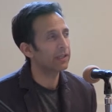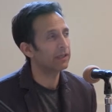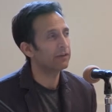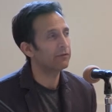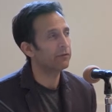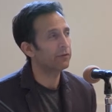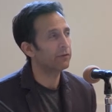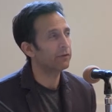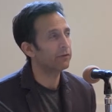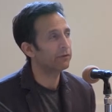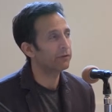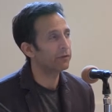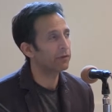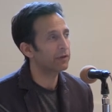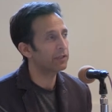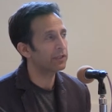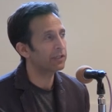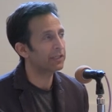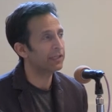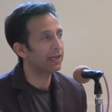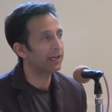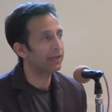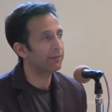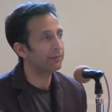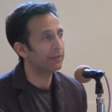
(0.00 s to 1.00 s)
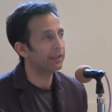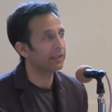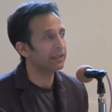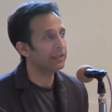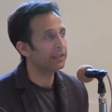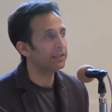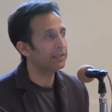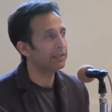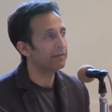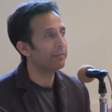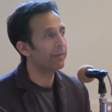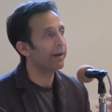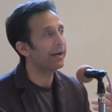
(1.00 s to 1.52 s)
like for the first time, at
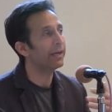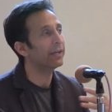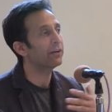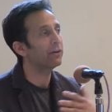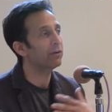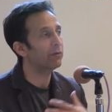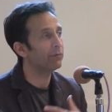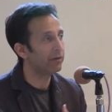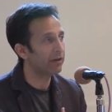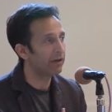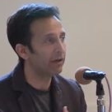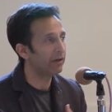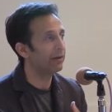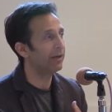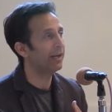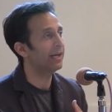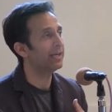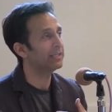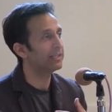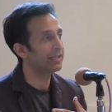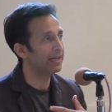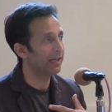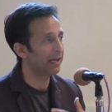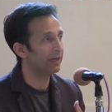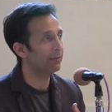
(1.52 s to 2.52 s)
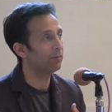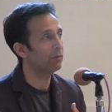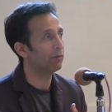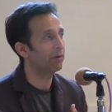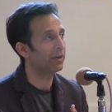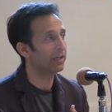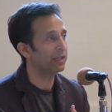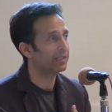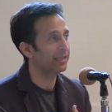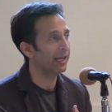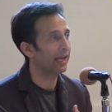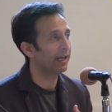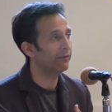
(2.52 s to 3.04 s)
least in my career as an animal
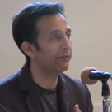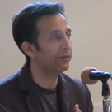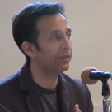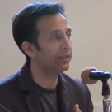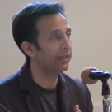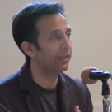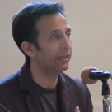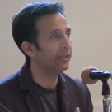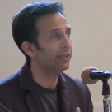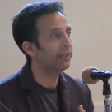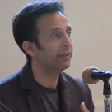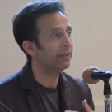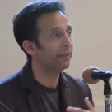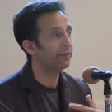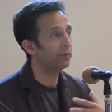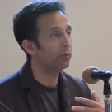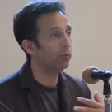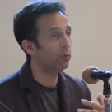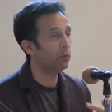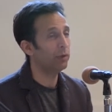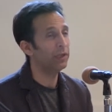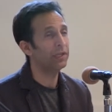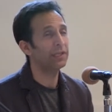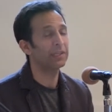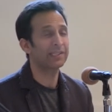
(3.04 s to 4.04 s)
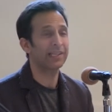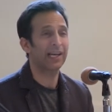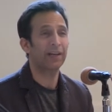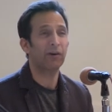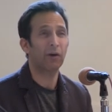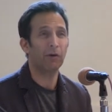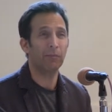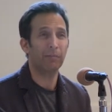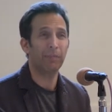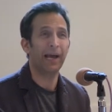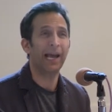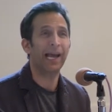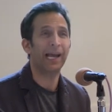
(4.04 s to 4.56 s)
rights advocate, that the wind is at
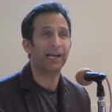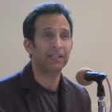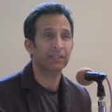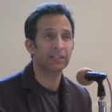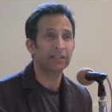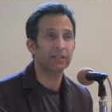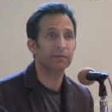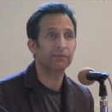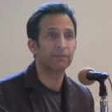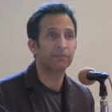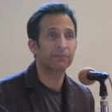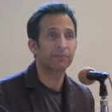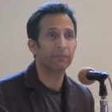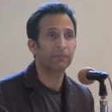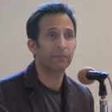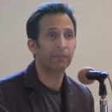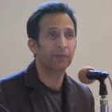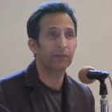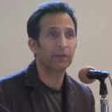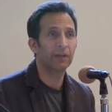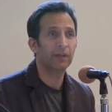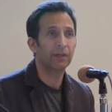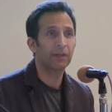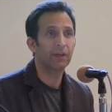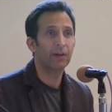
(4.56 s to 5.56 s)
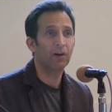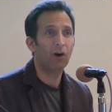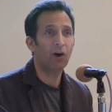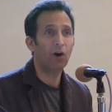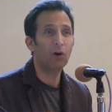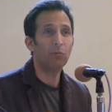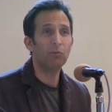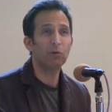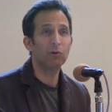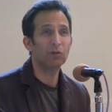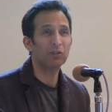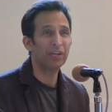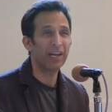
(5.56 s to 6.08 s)
our backs.
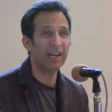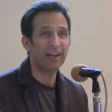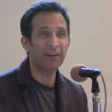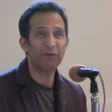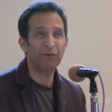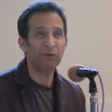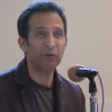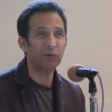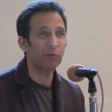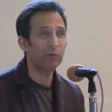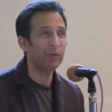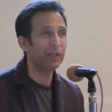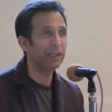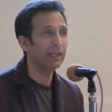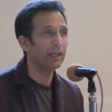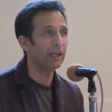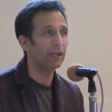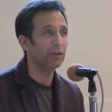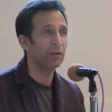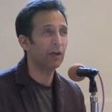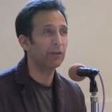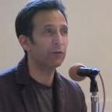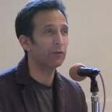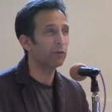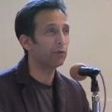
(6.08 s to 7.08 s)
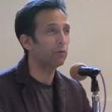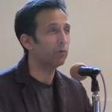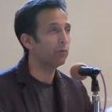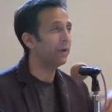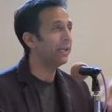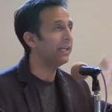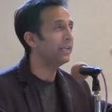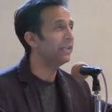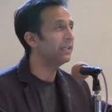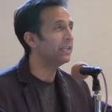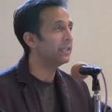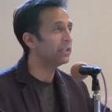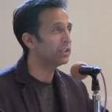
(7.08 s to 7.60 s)
Almost every week, another
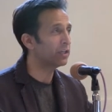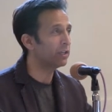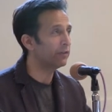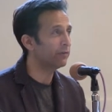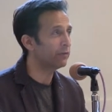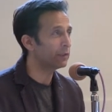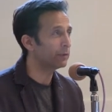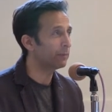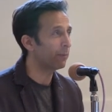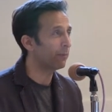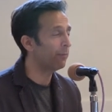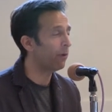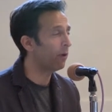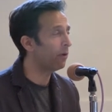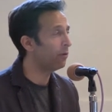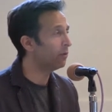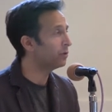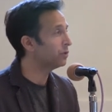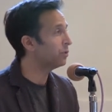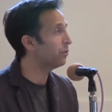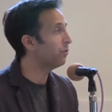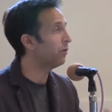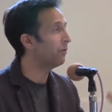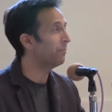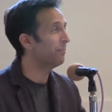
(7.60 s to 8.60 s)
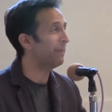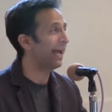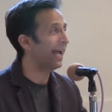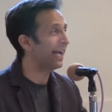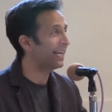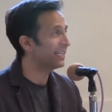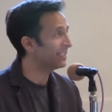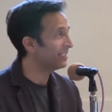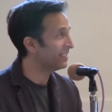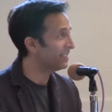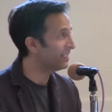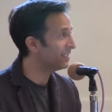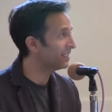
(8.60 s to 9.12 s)
great initiative is proposed or
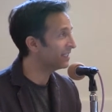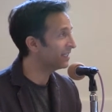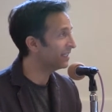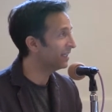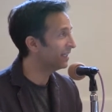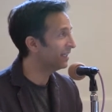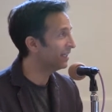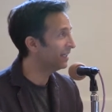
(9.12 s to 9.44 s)
passes.